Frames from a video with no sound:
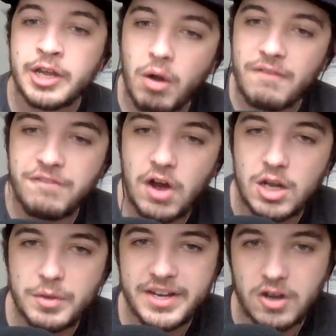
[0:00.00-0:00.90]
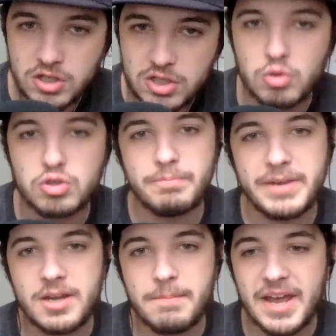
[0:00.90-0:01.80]
you are following our social
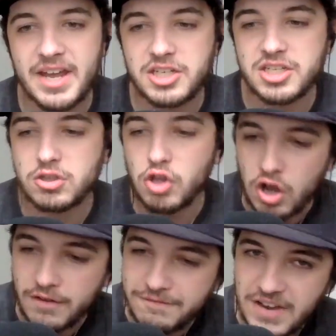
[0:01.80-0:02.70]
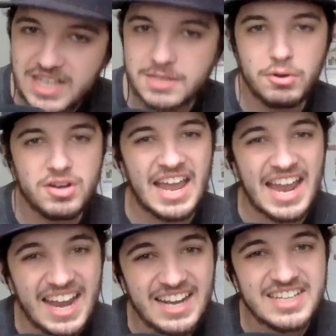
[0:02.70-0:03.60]
media pages. Look on Facebook
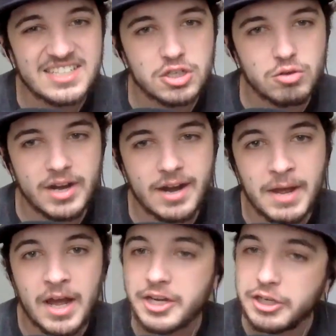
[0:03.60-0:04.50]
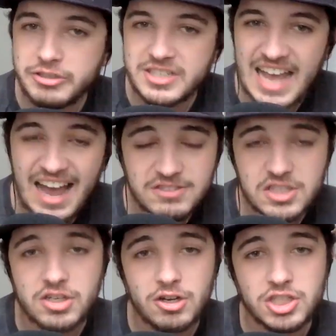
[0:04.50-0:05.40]
and Instagram. You just have
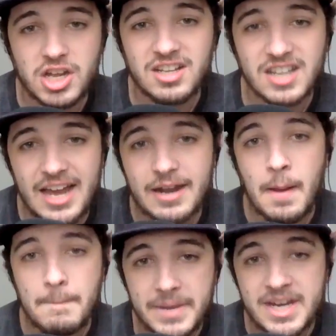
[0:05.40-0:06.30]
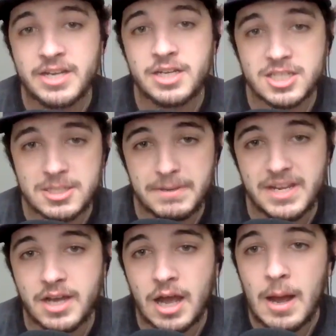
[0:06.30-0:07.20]
to search Let Me
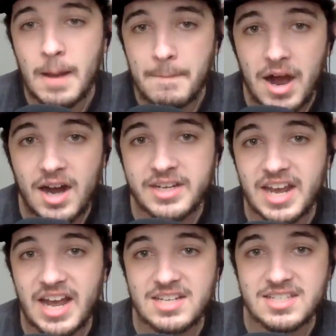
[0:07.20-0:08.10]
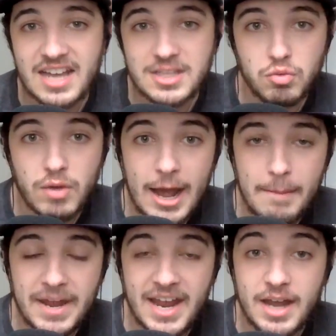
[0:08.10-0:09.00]
Speak Podcast. That's a
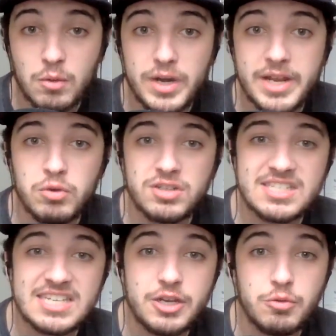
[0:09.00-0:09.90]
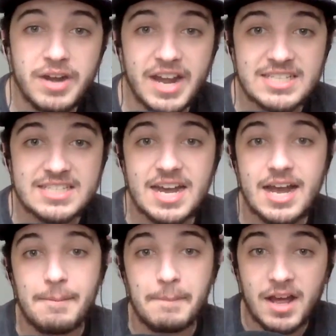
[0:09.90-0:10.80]
wrap, and we will see you next
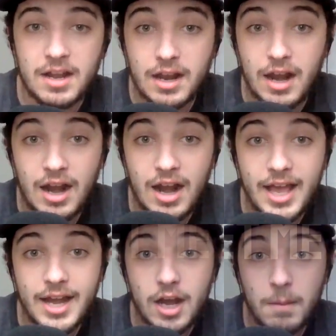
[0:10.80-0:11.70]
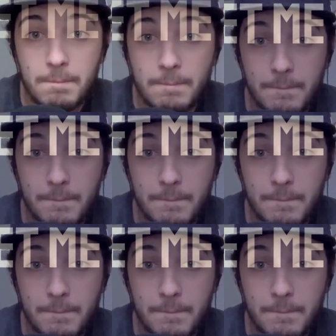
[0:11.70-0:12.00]
time. Later.